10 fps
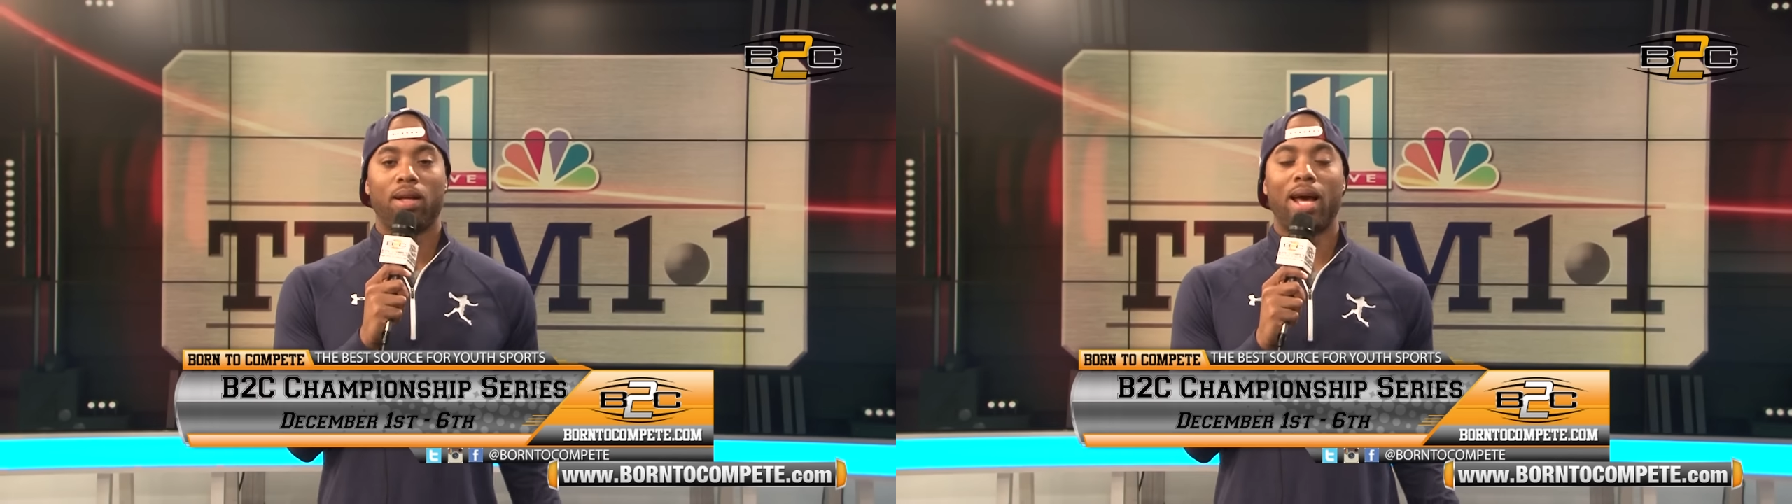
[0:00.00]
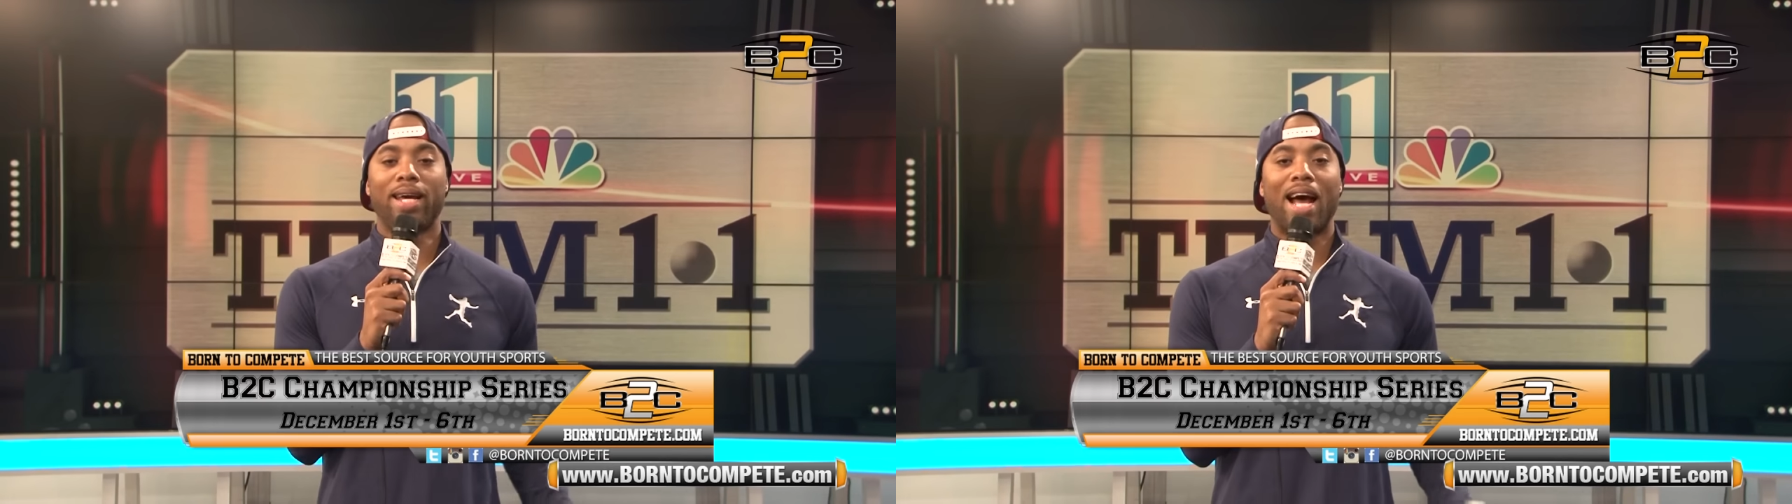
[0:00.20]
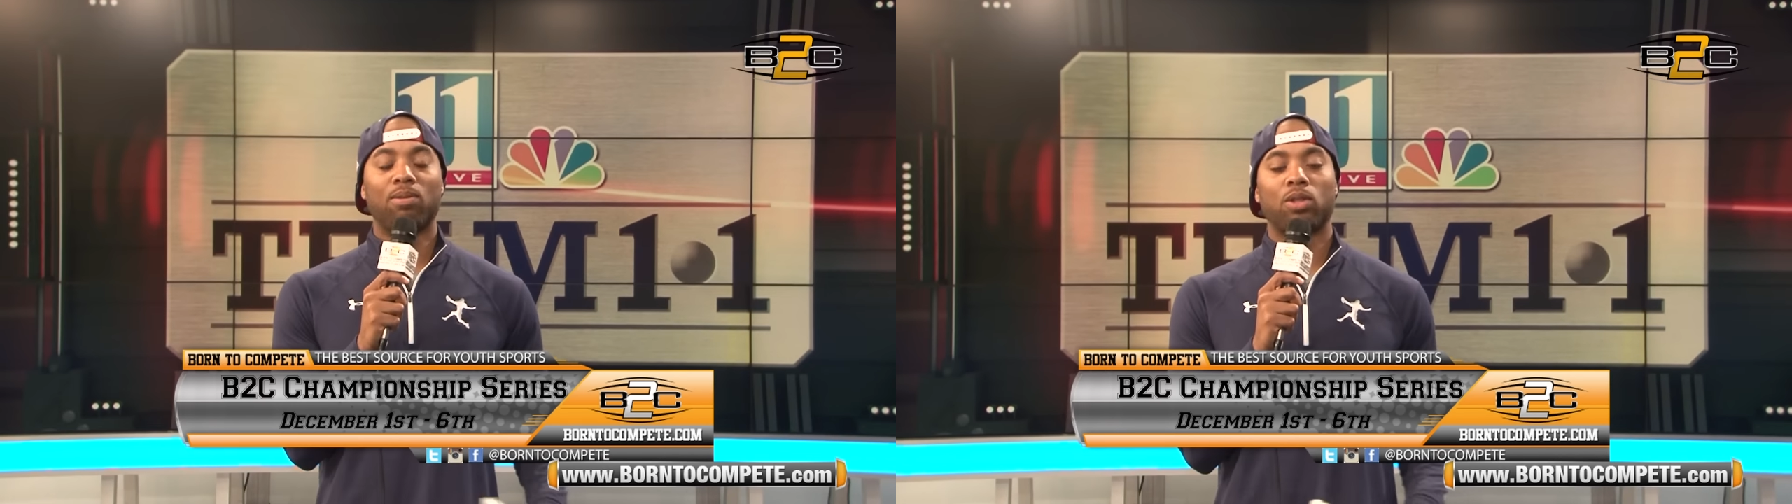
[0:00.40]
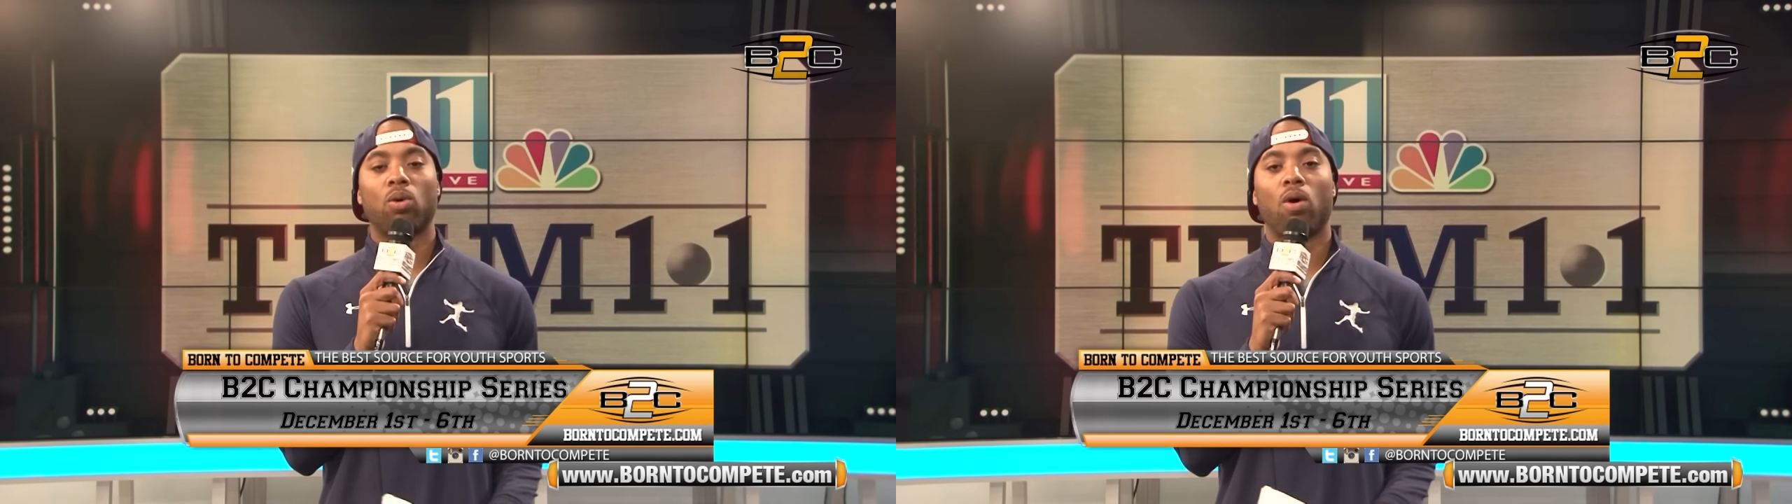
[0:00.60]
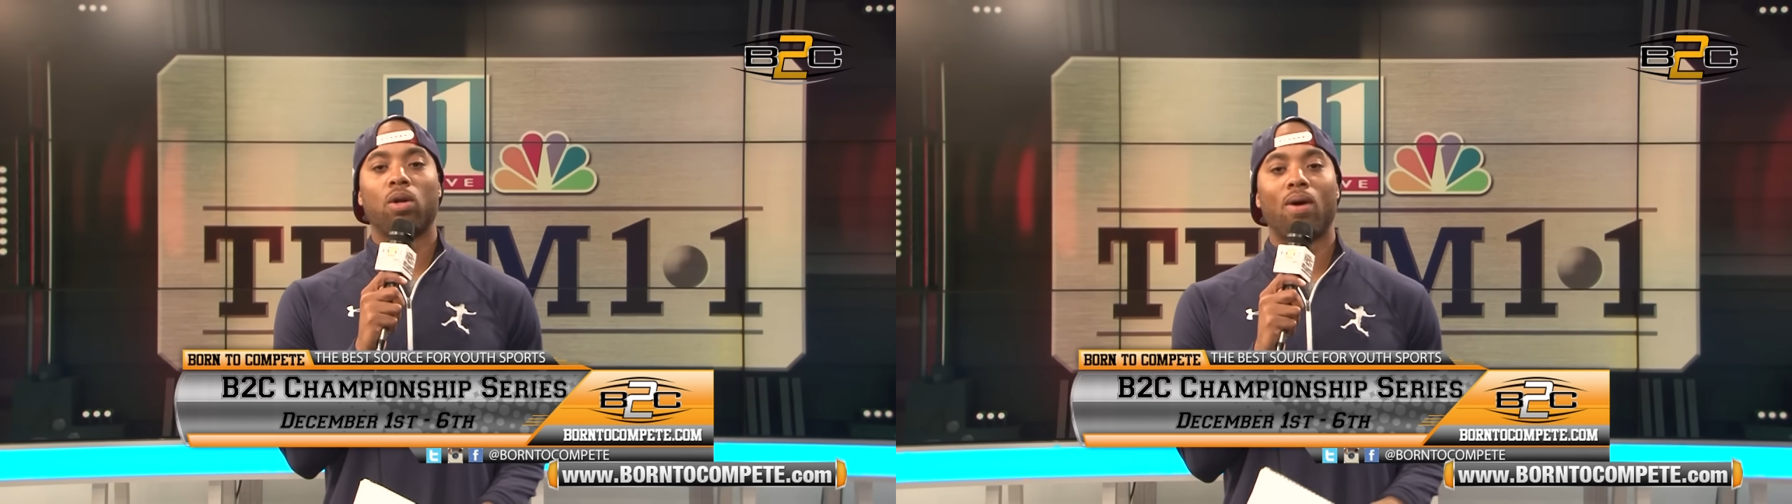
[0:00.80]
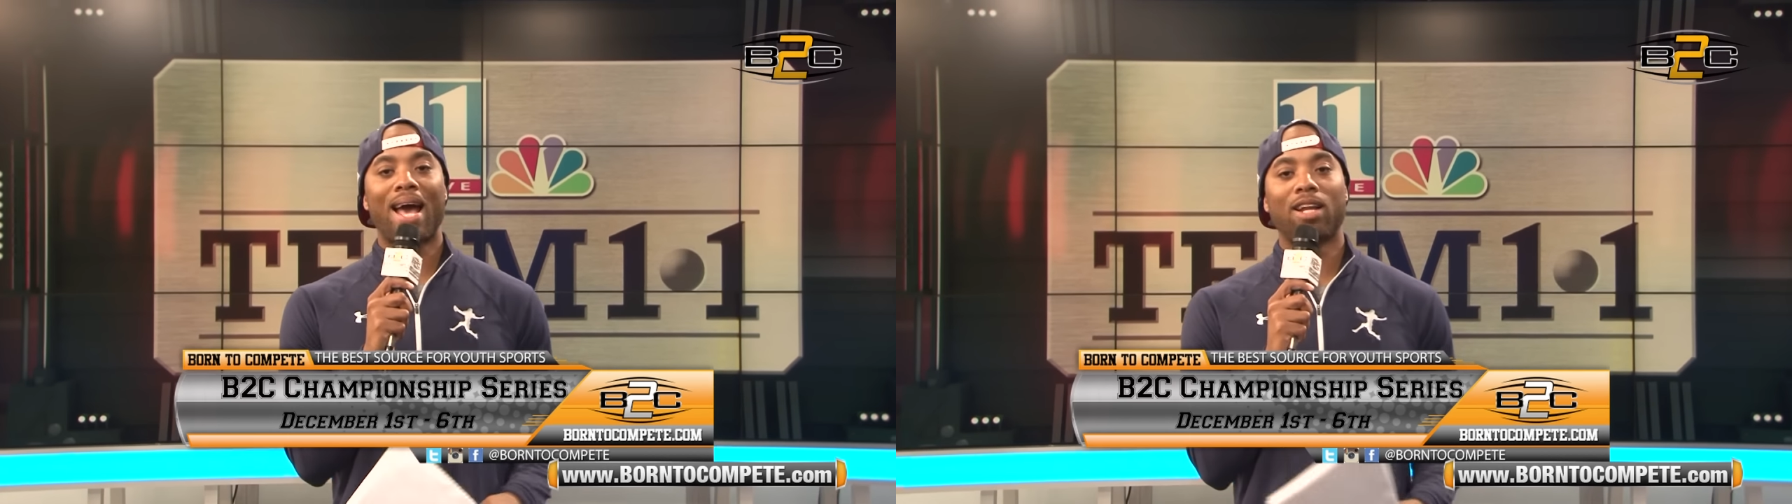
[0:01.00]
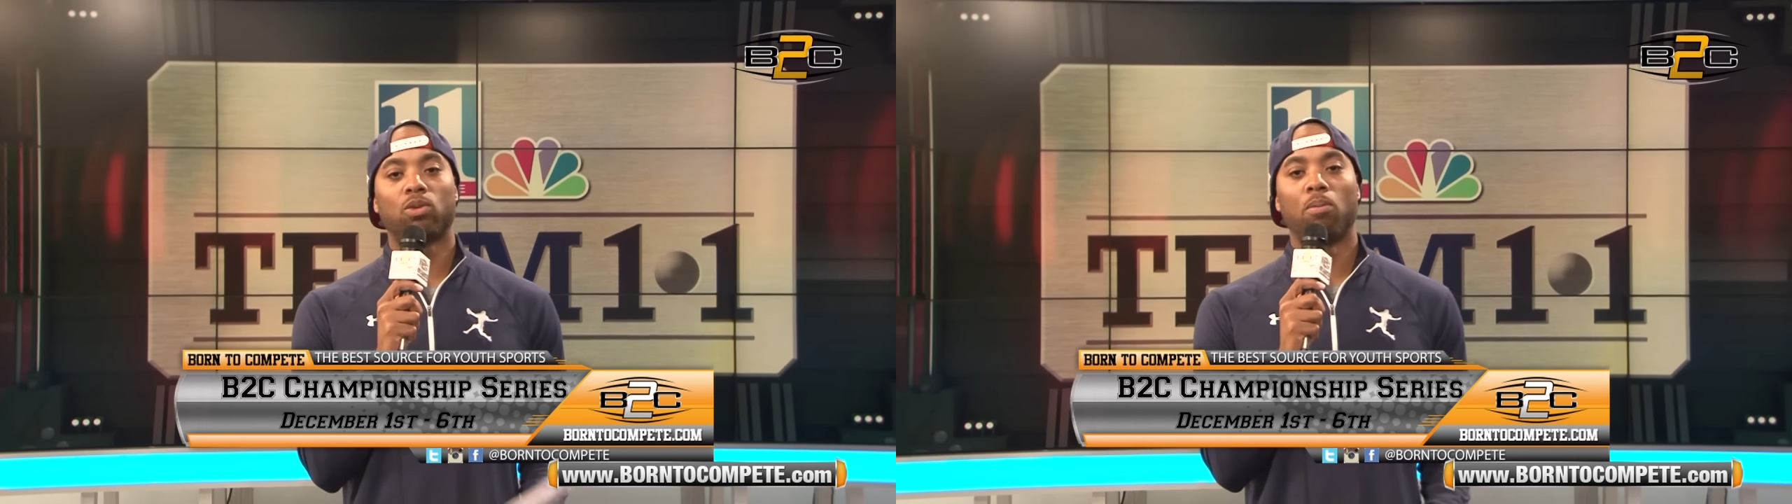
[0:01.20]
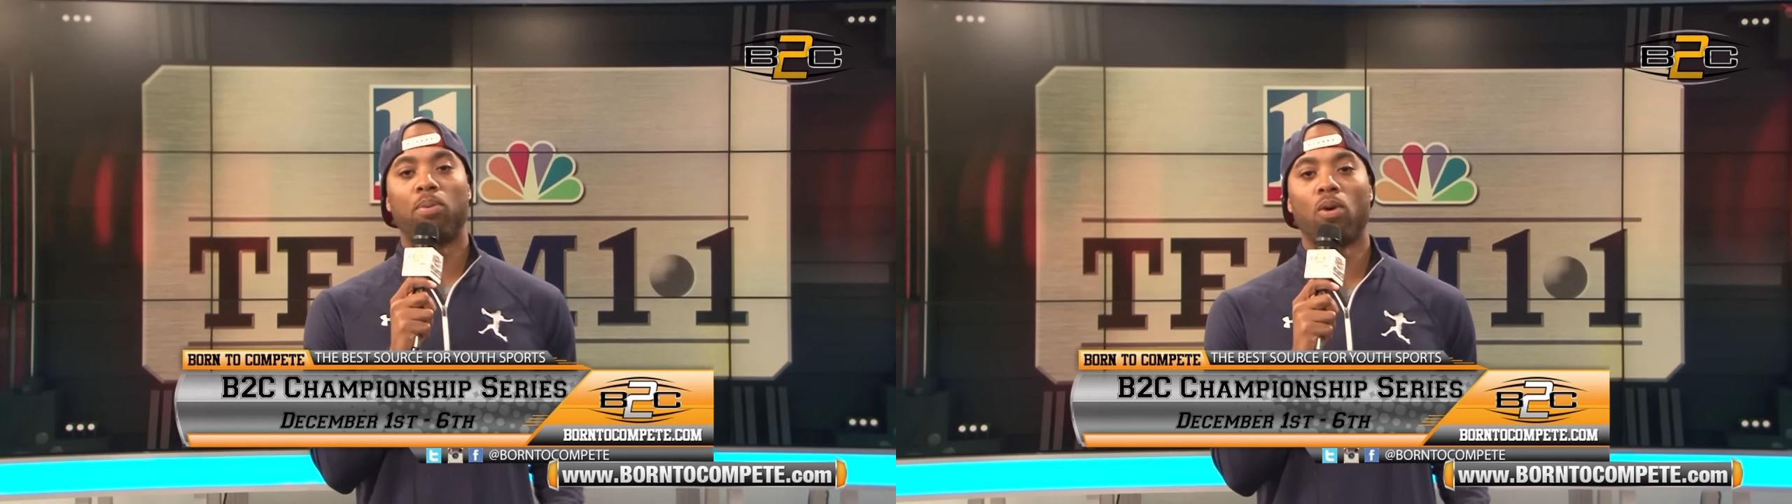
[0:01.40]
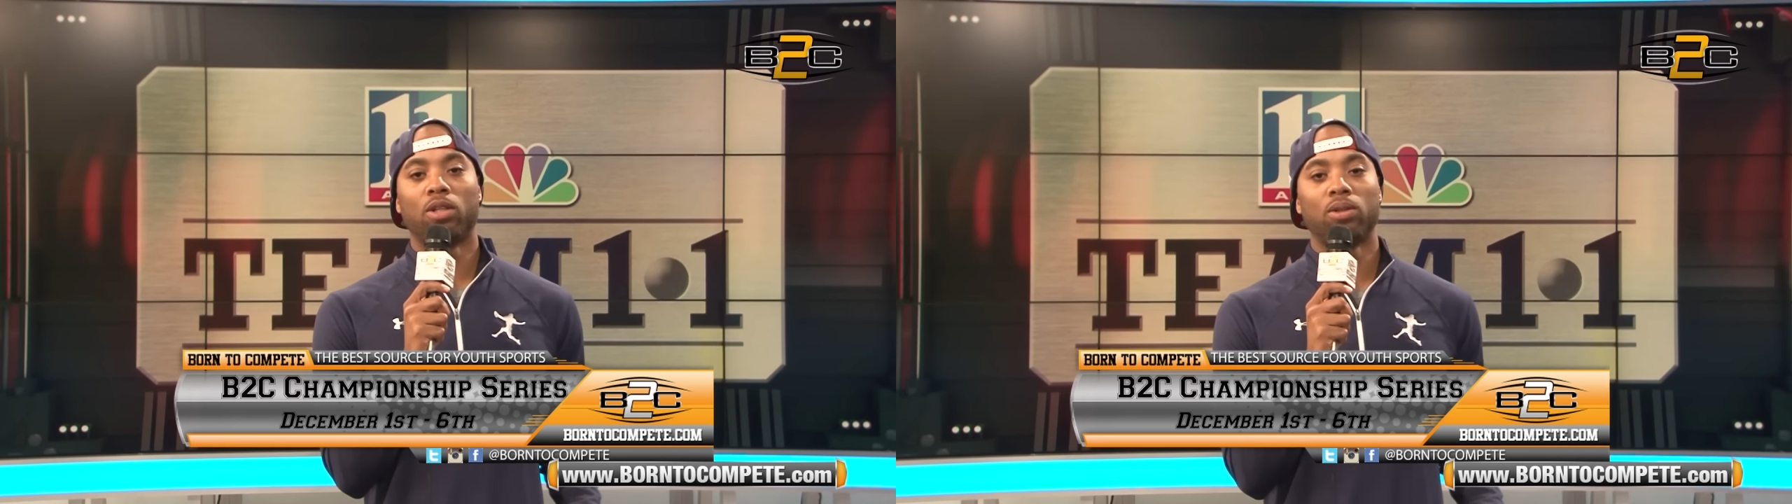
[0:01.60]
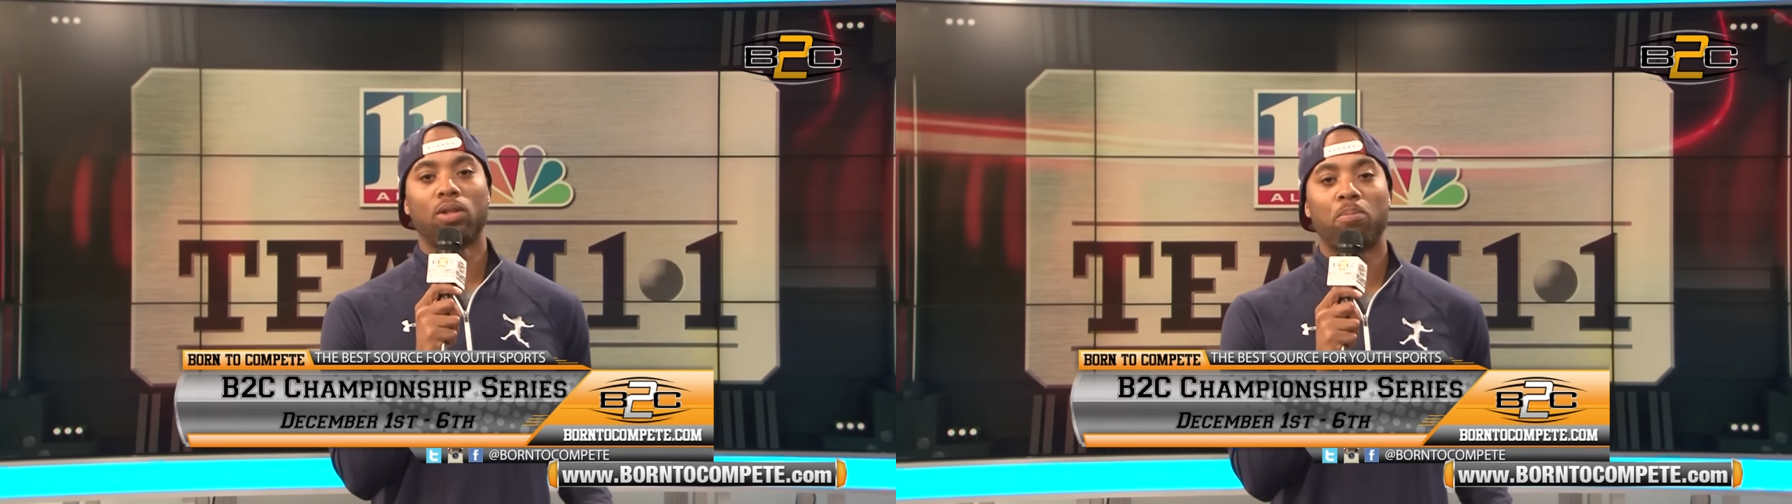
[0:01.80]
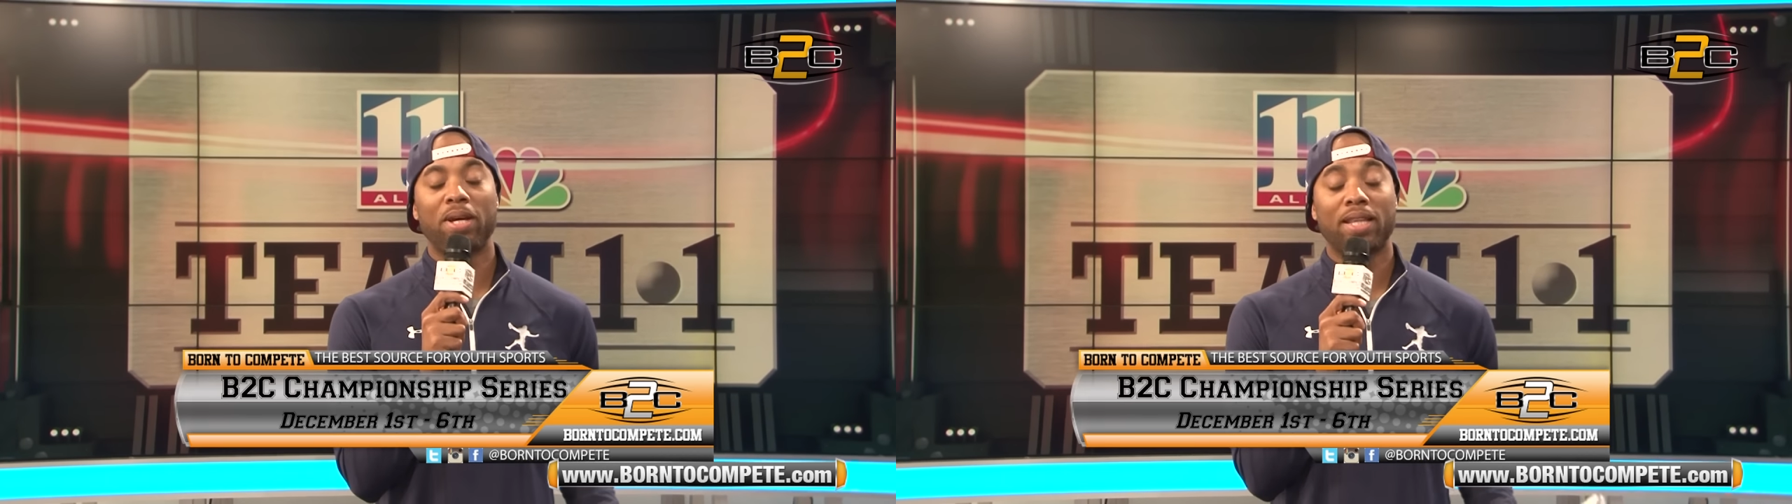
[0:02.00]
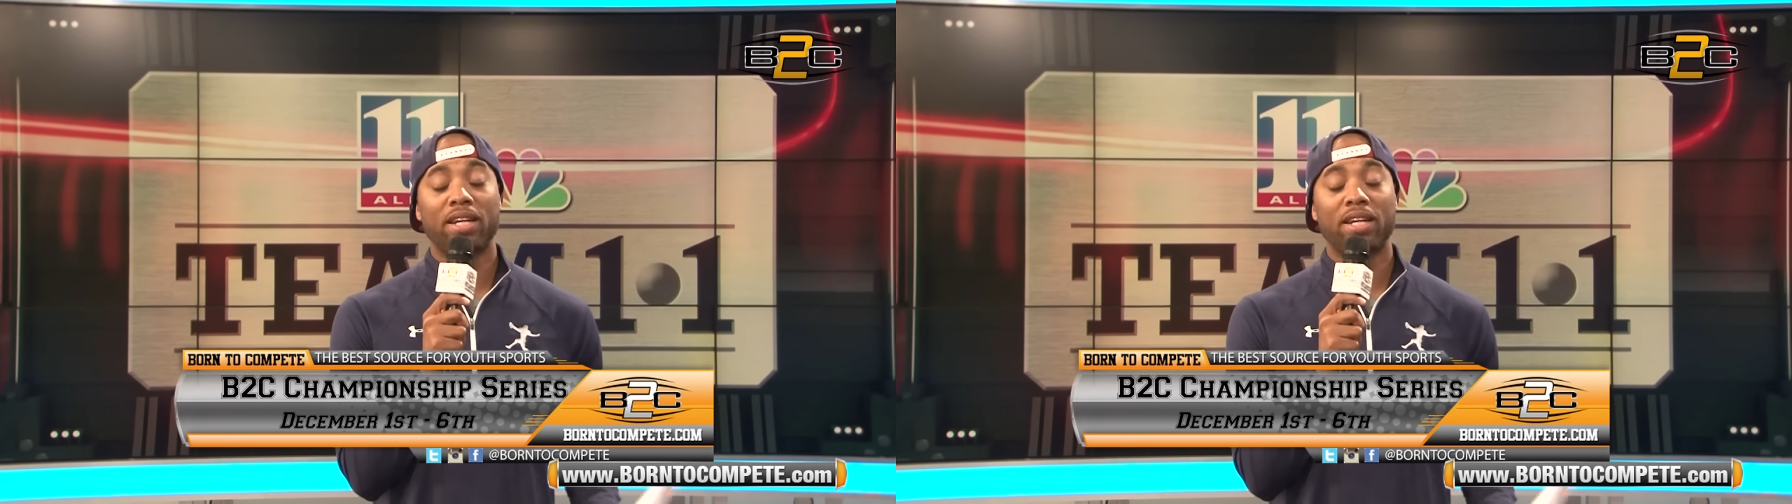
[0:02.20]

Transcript: Hey guys, what's going on? Alex, we're born to compete,